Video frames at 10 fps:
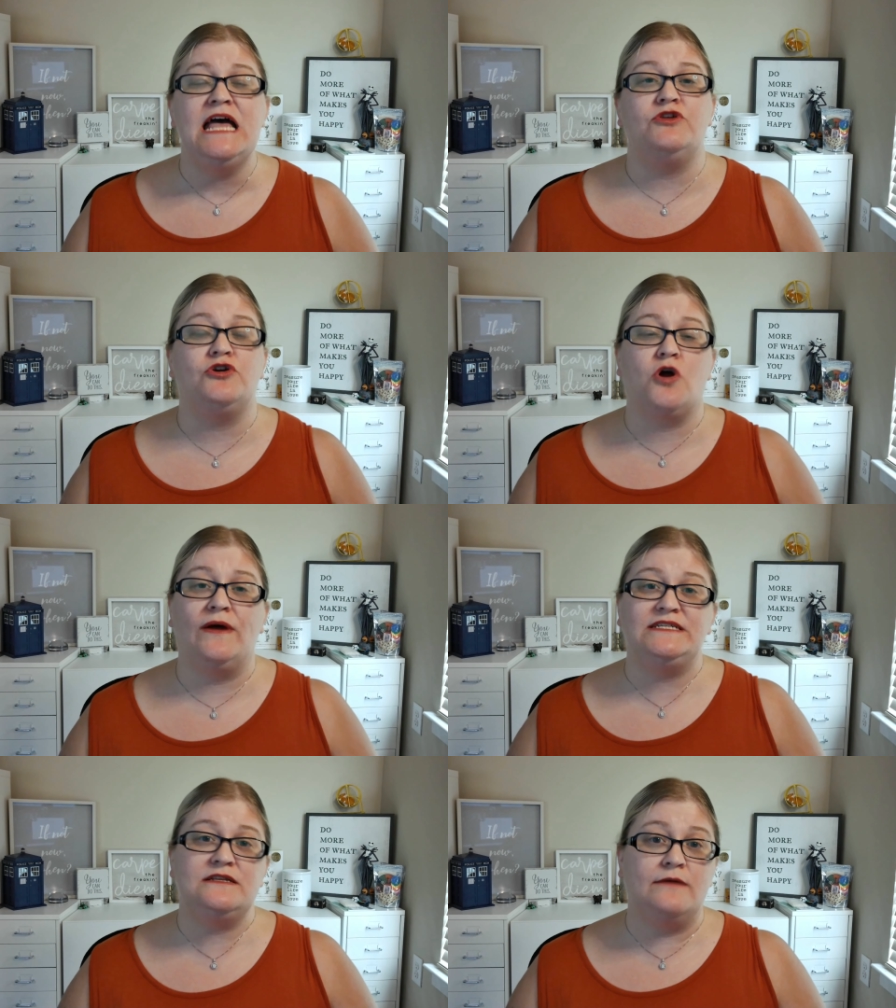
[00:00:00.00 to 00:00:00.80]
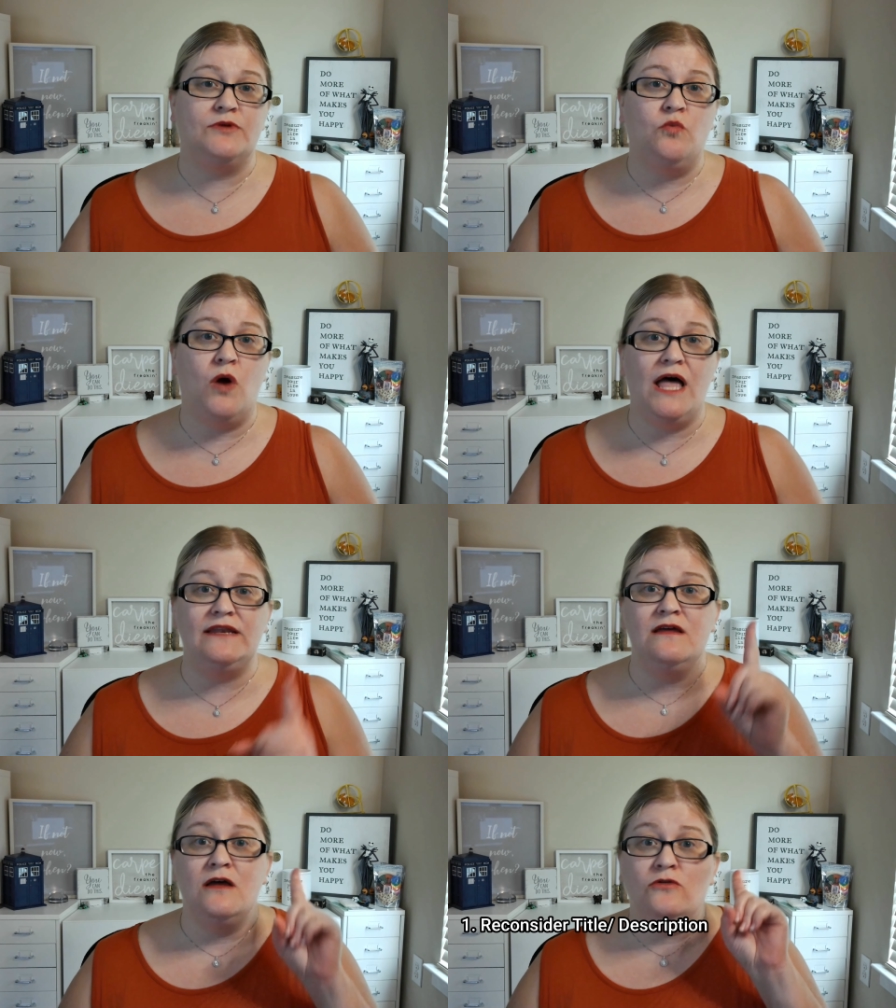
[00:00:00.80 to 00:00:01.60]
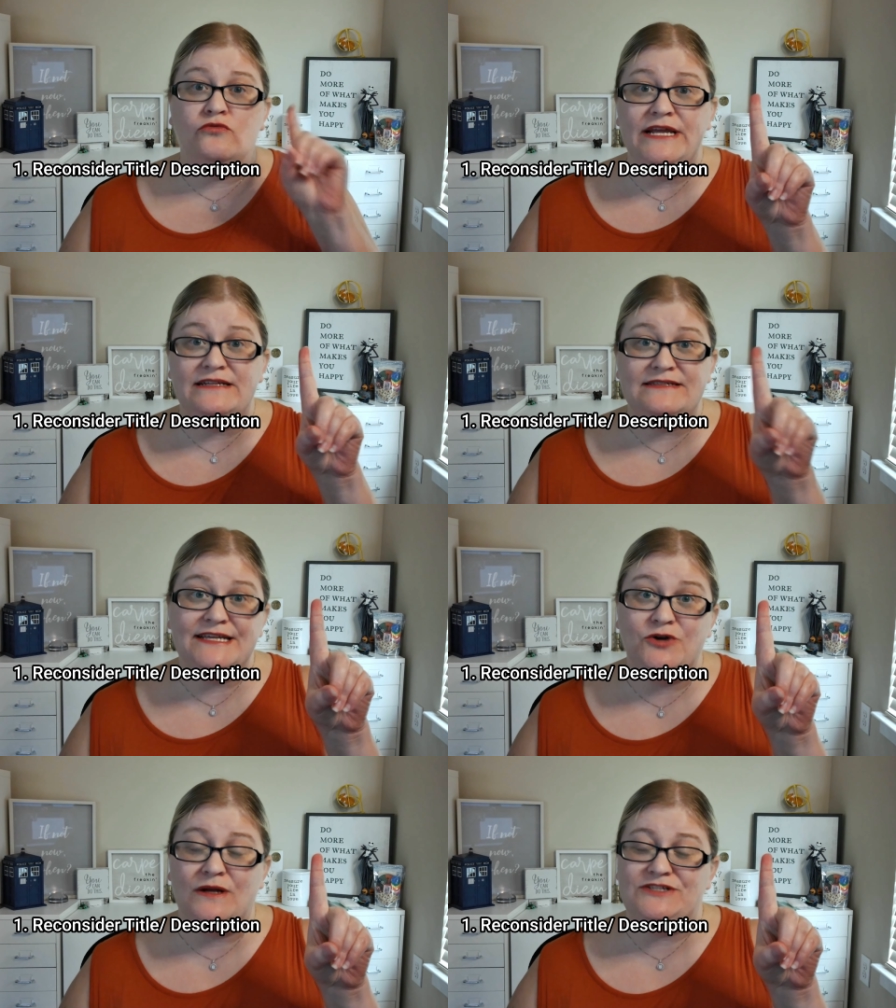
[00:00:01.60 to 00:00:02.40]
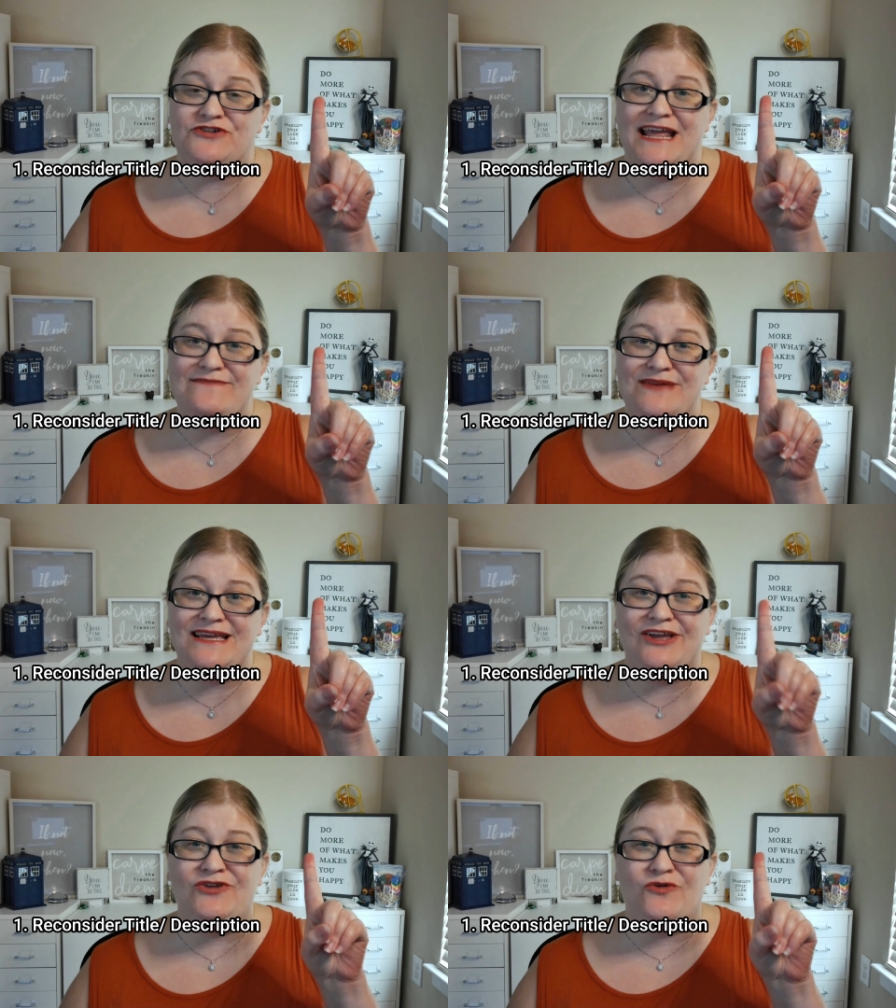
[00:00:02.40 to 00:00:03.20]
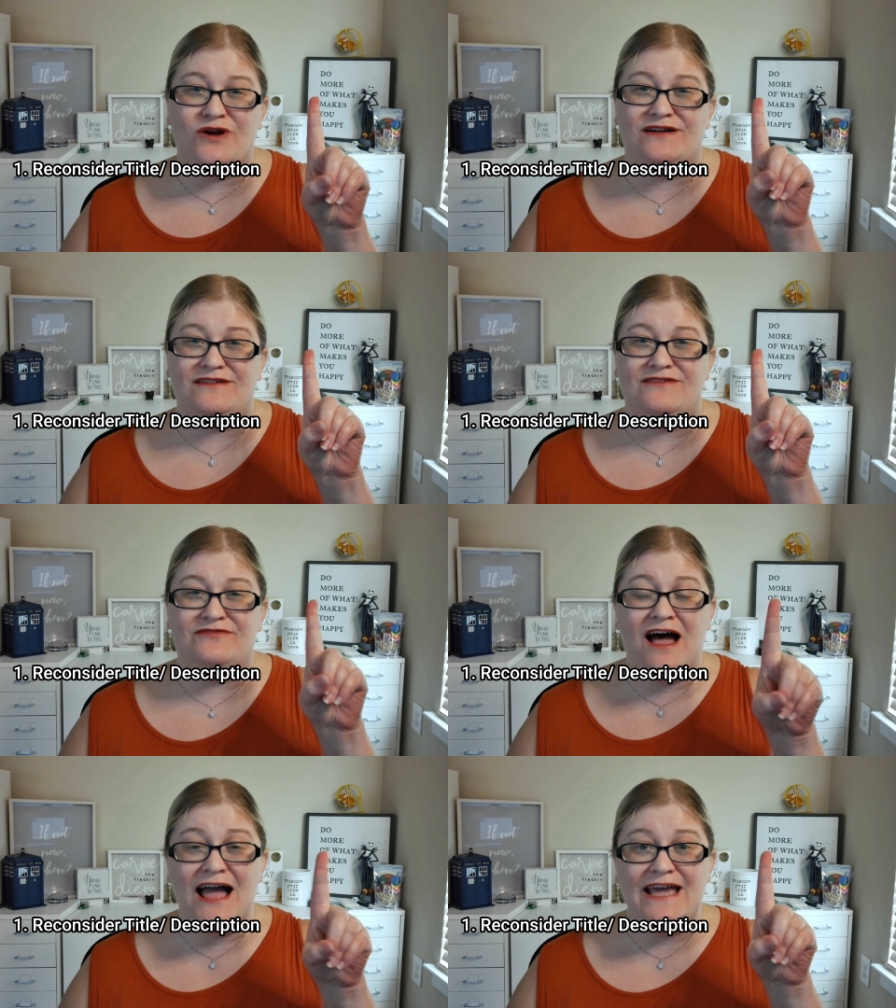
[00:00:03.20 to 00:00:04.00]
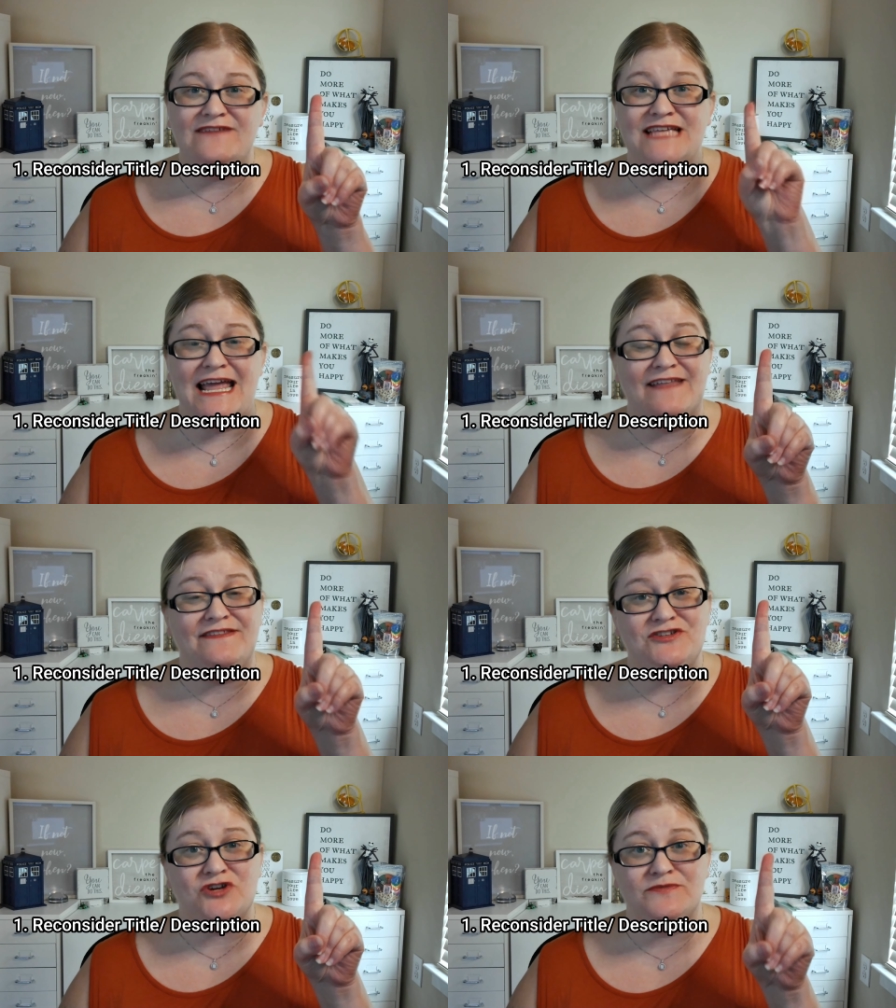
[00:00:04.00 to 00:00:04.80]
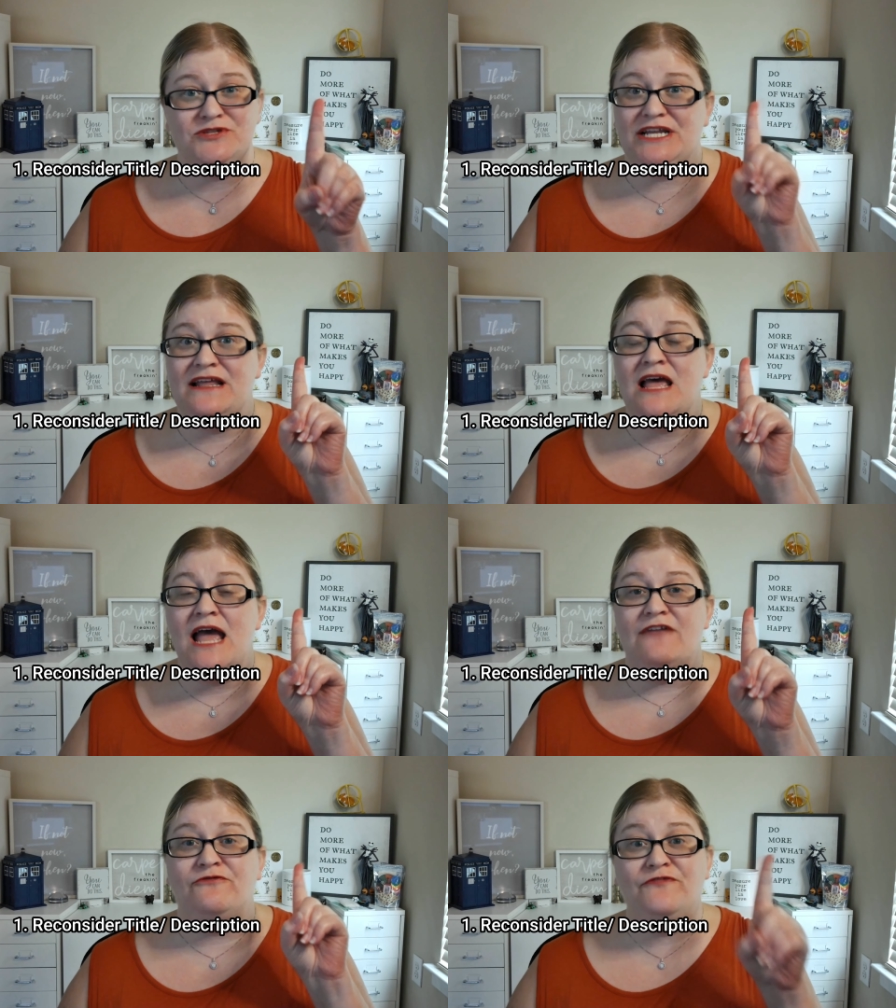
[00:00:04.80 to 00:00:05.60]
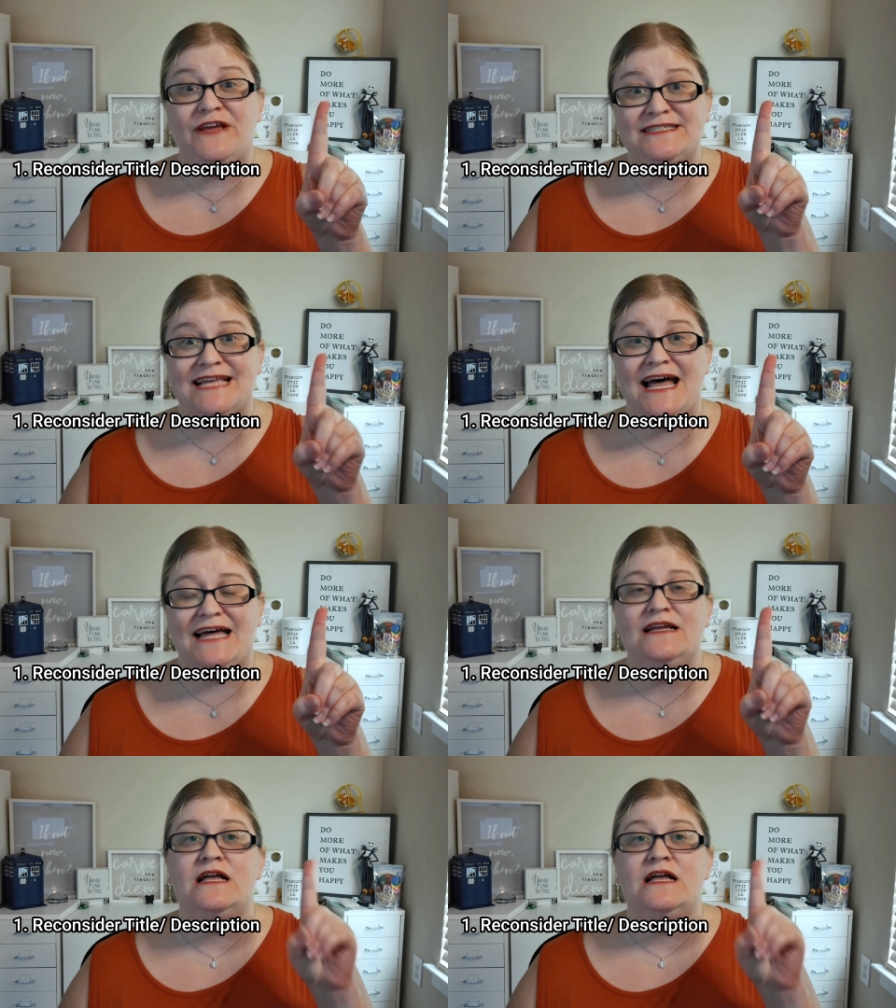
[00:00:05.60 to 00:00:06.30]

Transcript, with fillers: You're going to, number one, reconsider what you're naming your lives and the description and fix that.